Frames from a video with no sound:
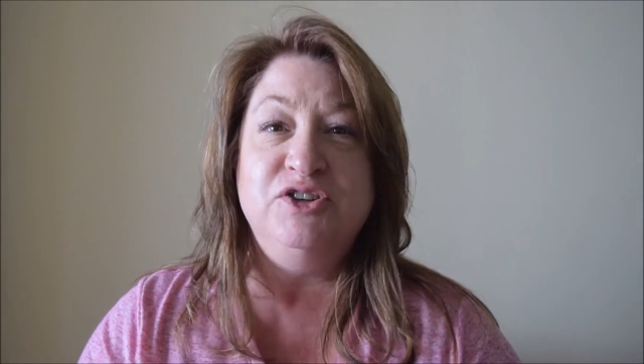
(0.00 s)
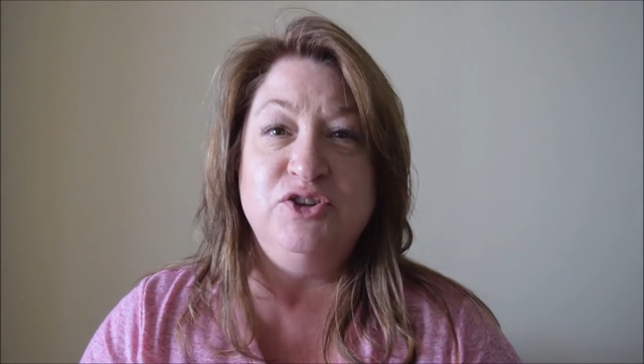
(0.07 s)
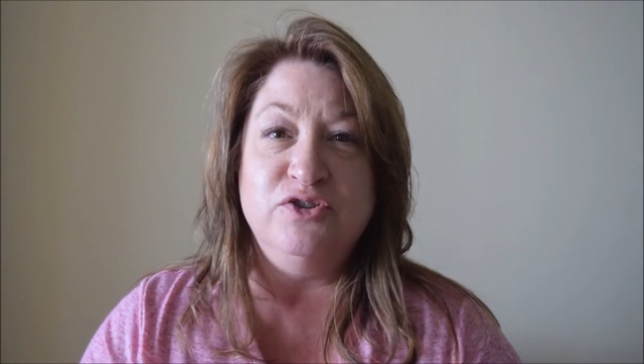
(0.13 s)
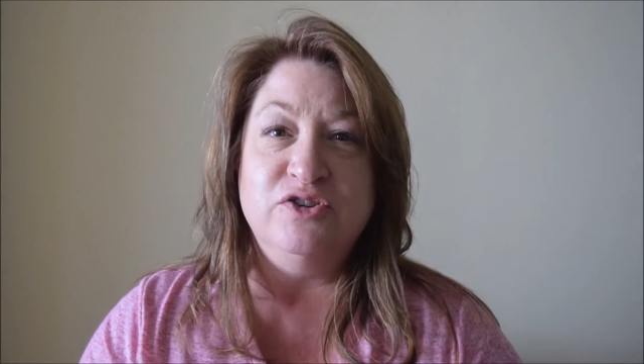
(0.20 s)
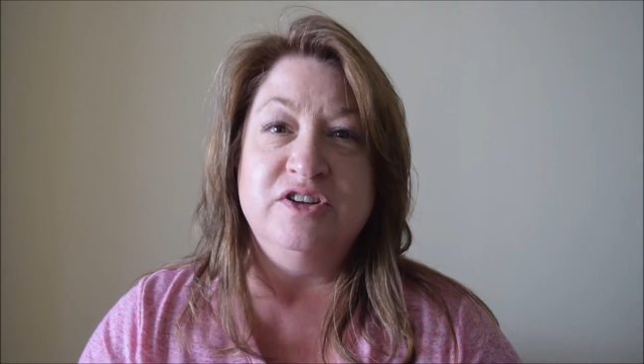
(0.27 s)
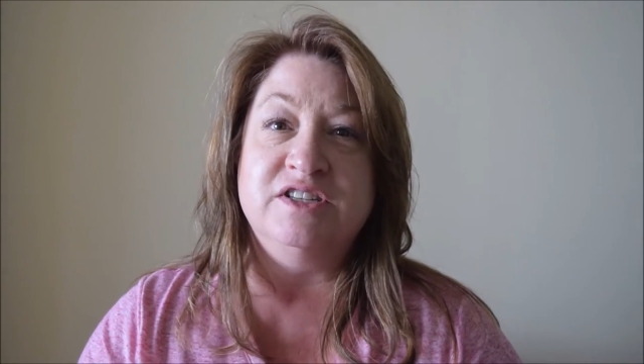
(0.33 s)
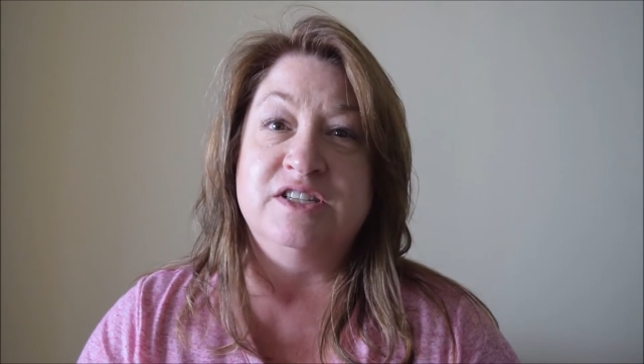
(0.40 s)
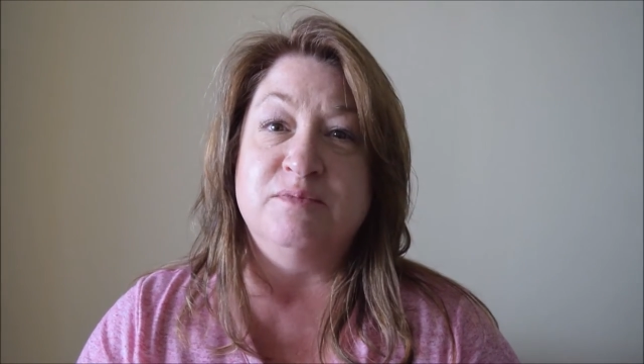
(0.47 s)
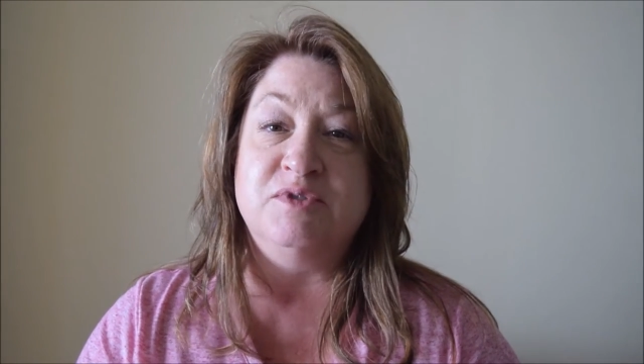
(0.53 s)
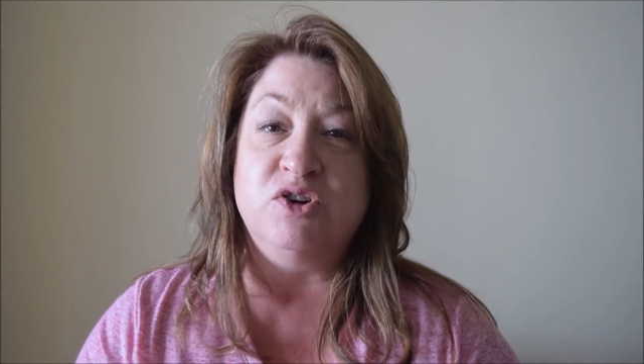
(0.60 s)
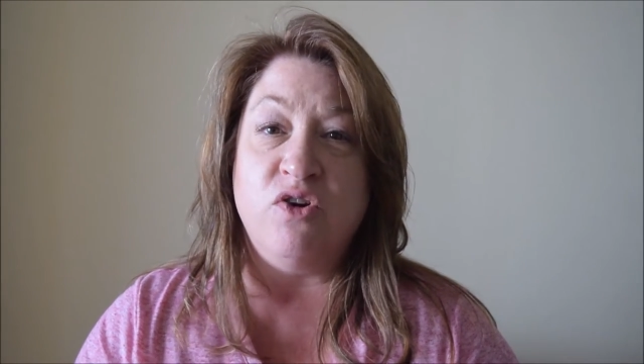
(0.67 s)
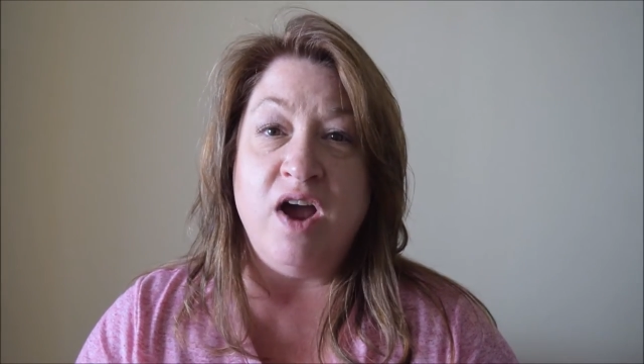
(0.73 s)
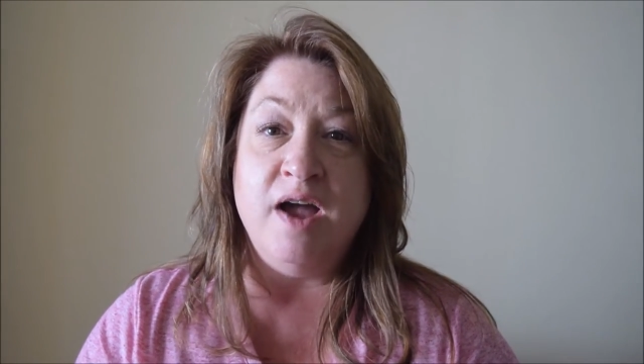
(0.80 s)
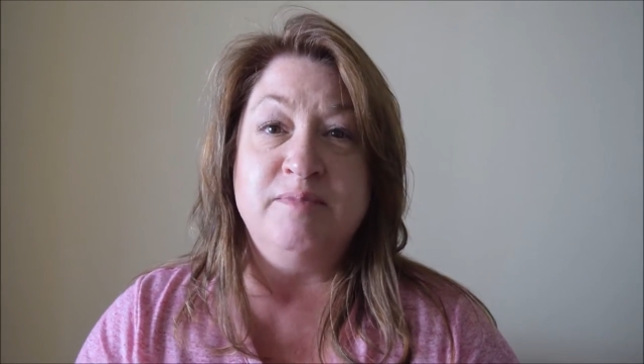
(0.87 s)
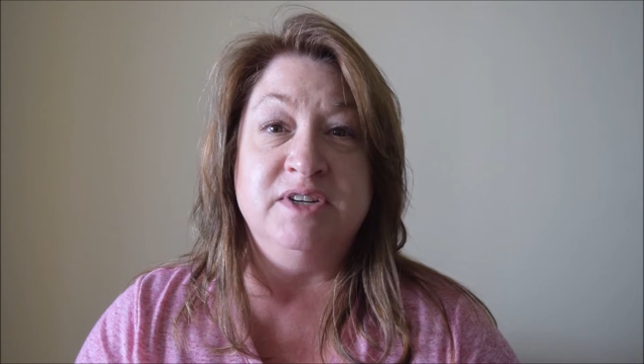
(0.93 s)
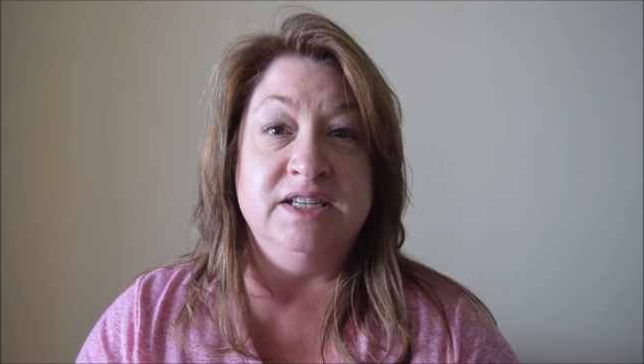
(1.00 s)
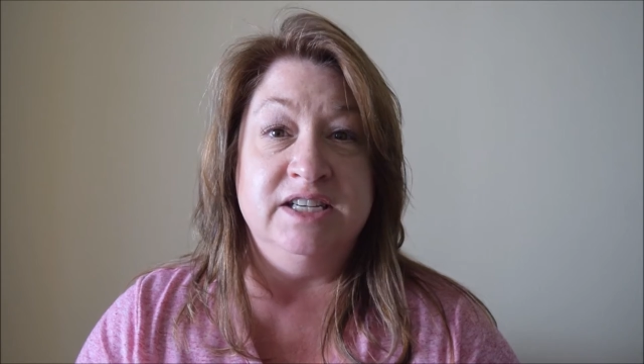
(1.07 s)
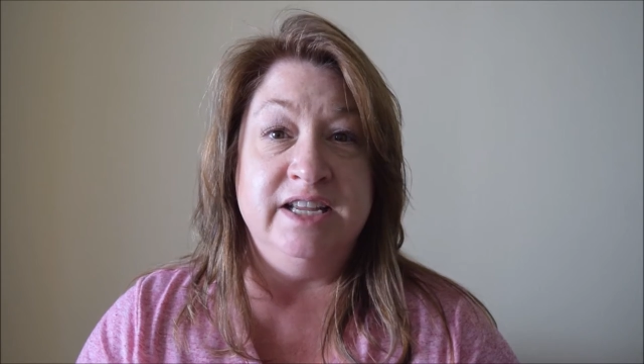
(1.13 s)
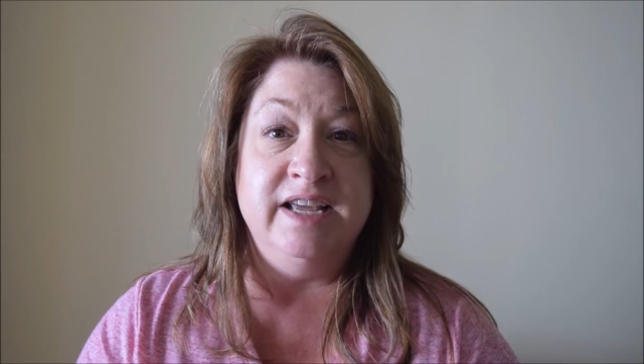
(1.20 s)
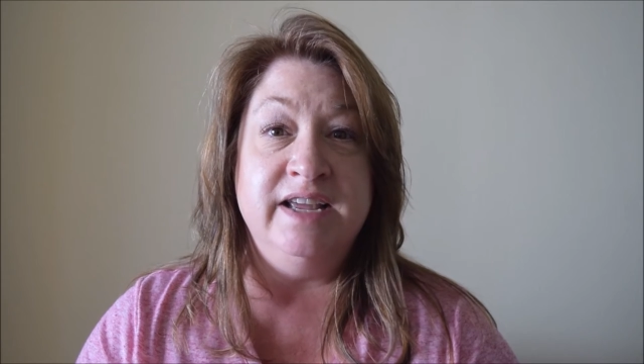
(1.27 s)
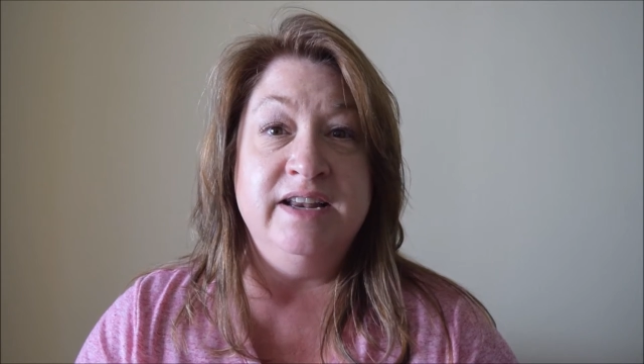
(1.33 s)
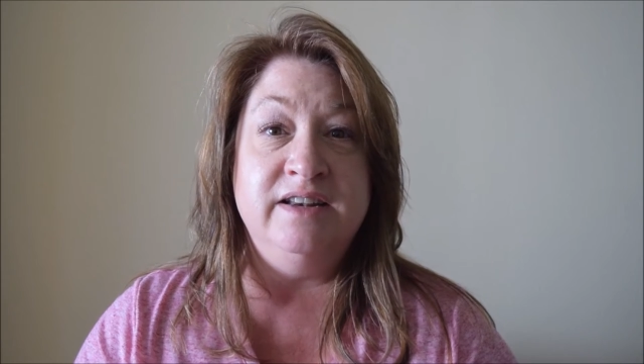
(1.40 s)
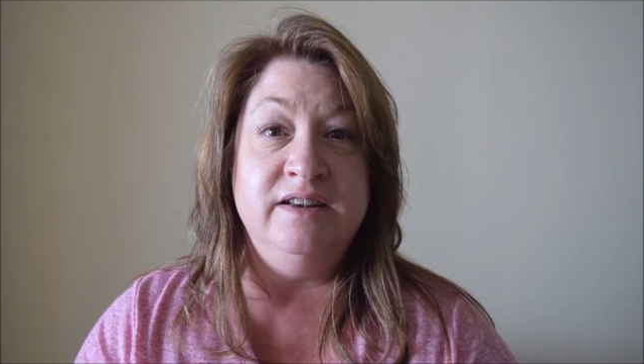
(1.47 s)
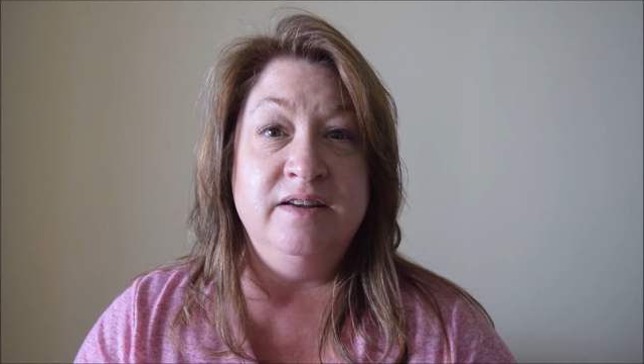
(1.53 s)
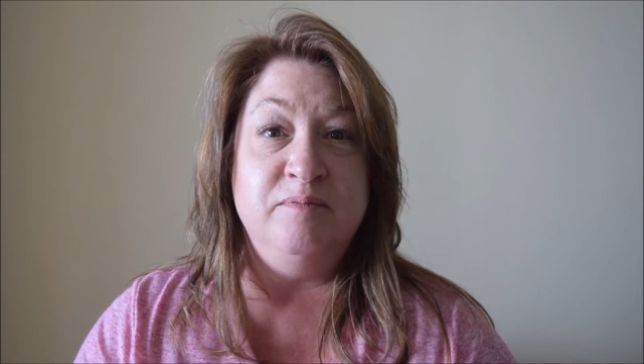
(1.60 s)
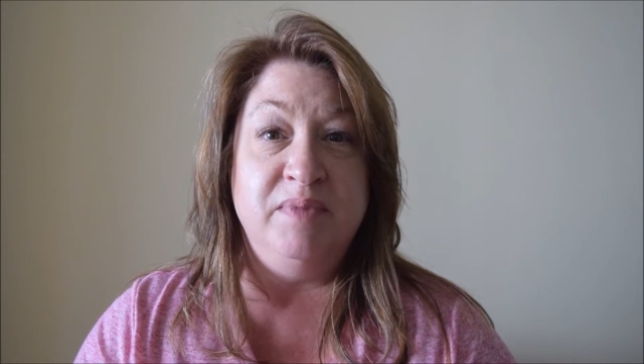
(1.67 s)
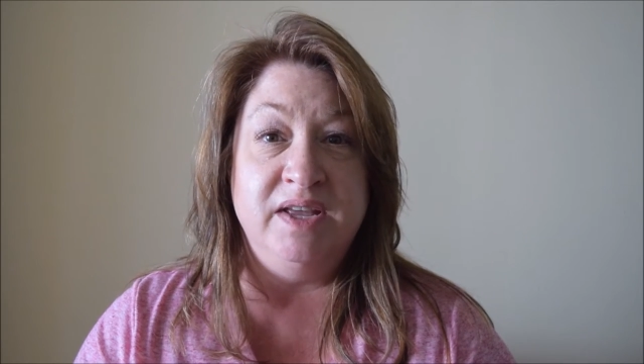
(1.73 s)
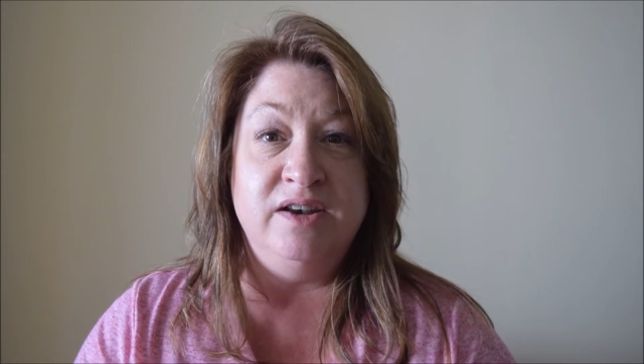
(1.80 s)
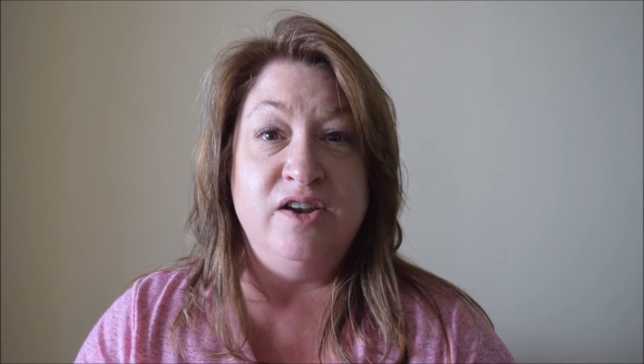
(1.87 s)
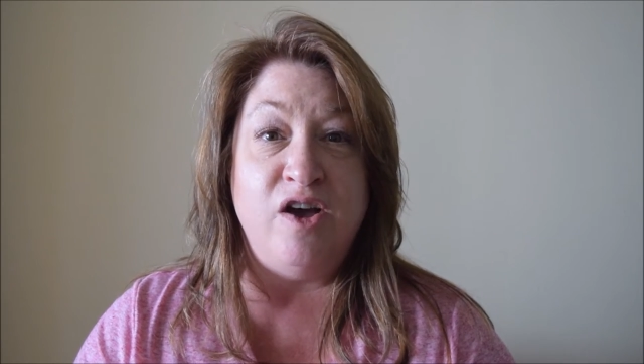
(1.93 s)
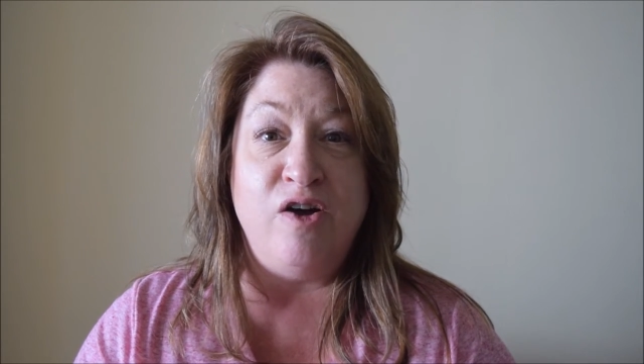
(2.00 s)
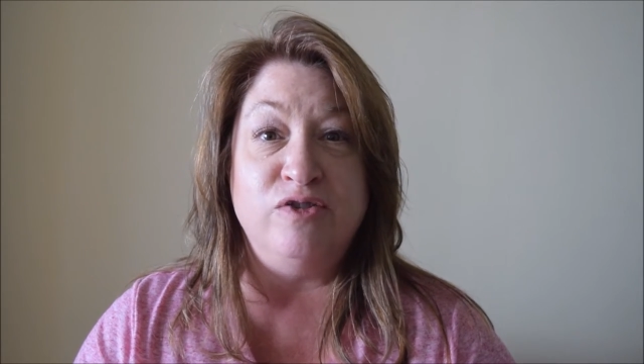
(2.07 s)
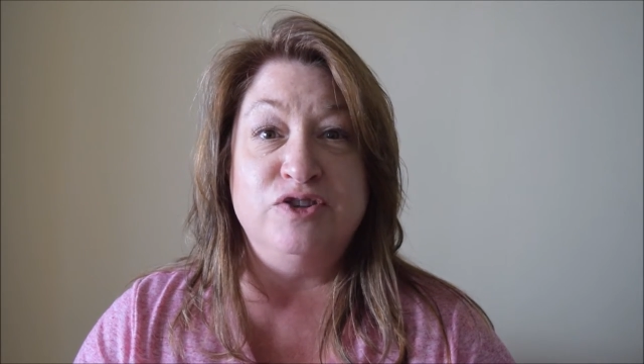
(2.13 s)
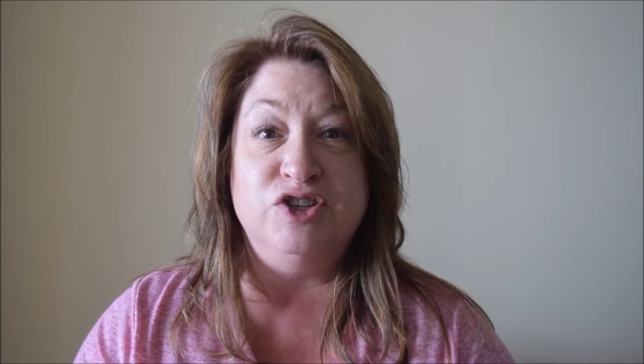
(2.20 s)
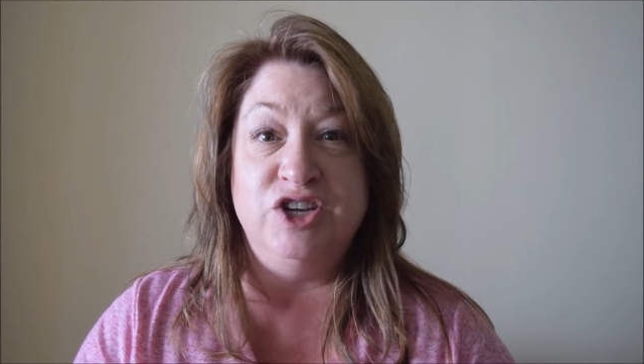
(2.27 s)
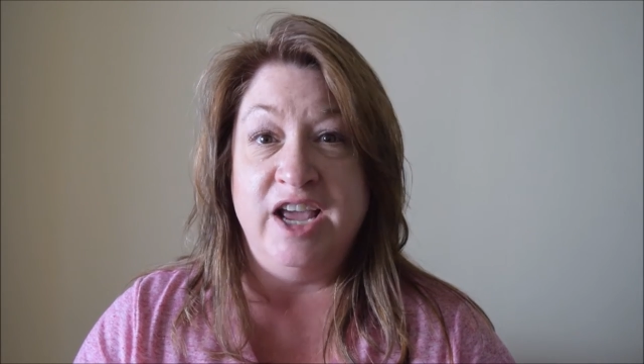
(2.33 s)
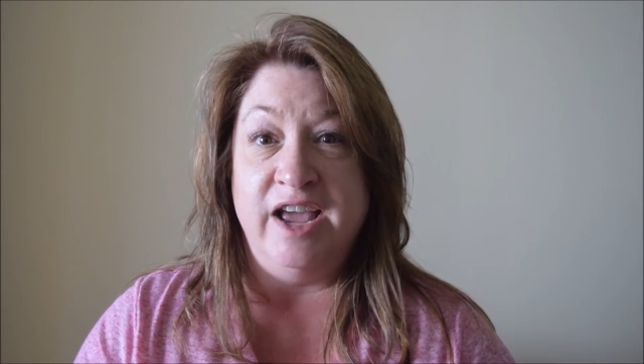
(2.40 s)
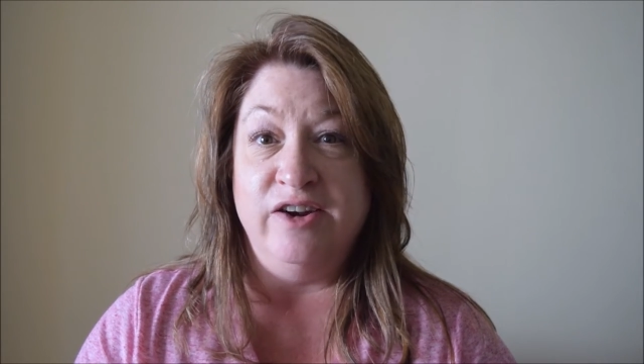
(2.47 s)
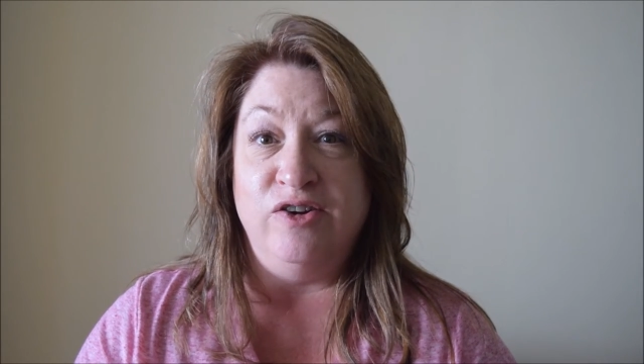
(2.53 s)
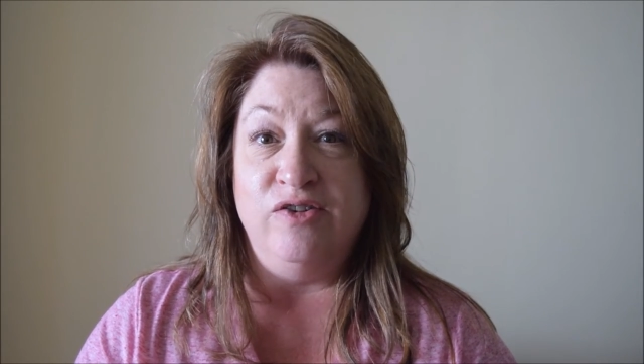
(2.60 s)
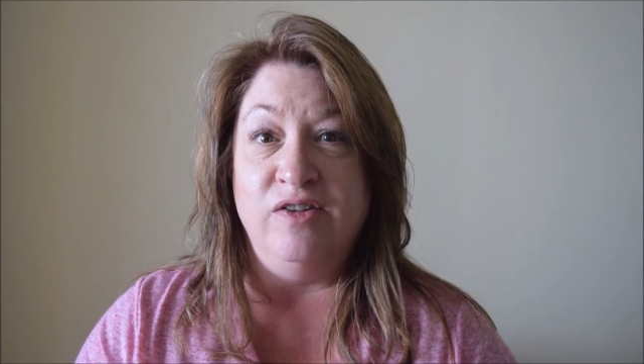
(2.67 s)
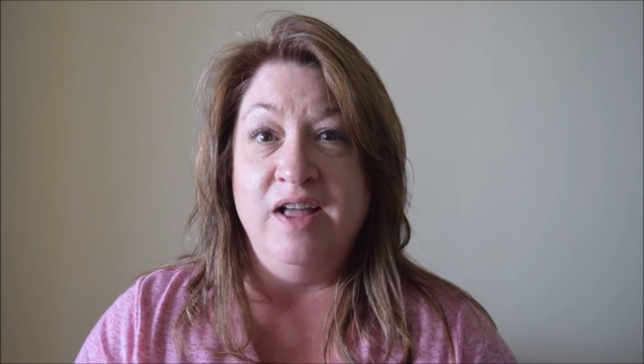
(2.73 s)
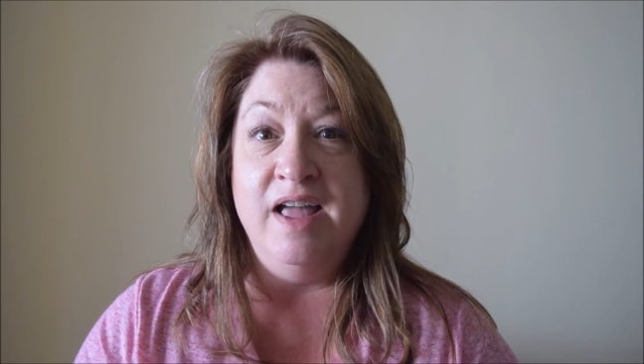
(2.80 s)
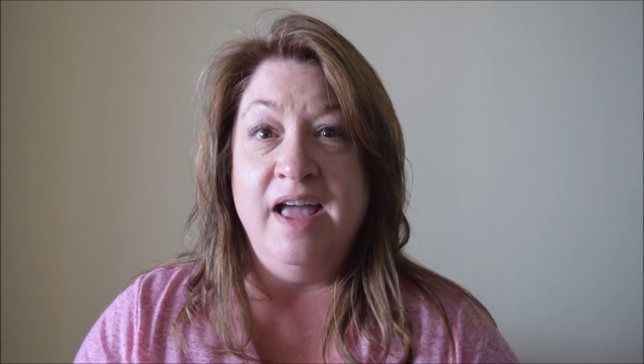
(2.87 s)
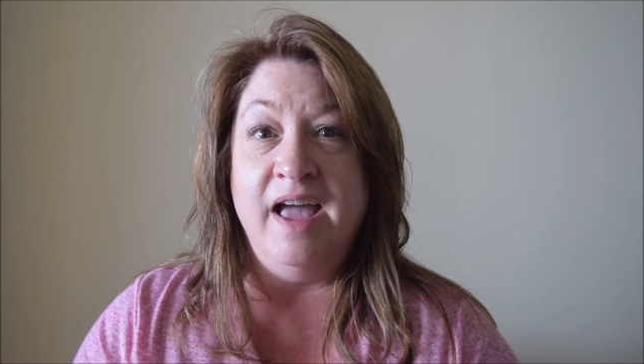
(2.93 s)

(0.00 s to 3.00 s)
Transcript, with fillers: Be sure to subscribe to Dean Bendall's channel